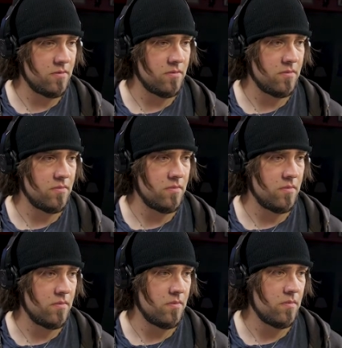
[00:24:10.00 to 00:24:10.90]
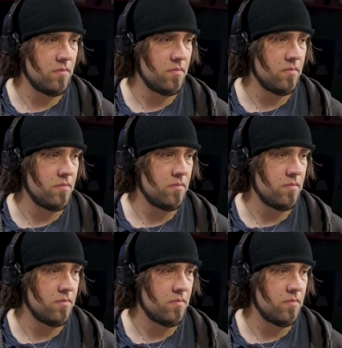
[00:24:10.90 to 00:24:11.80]

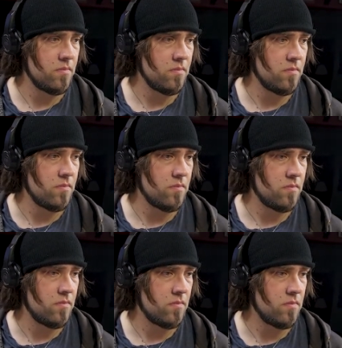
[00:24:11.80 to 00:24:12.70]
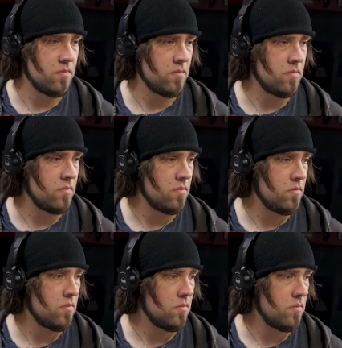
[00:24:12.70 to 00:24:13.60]

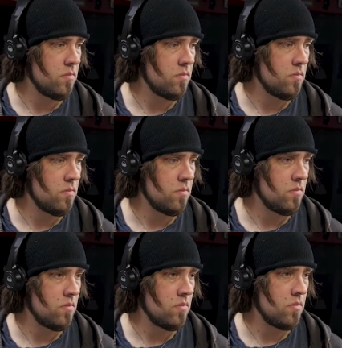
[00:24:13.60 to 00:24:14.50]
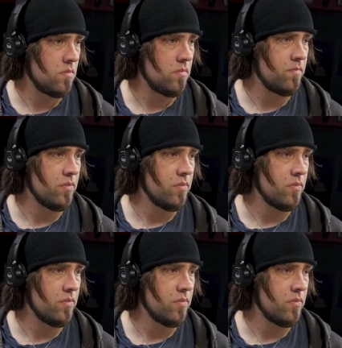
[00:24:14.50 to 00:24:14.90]
Nothing is said.